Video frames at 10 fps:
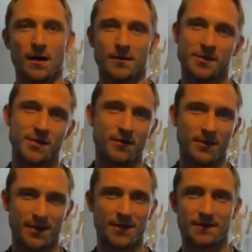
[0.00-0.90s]
So
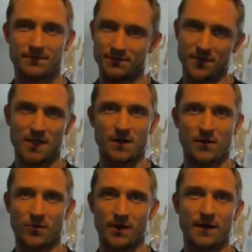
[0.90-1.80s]
you can,
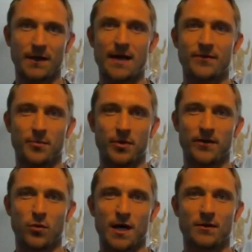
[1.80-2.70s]
we have a pretty
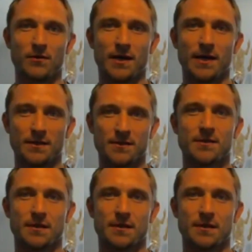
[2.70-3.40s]
wide array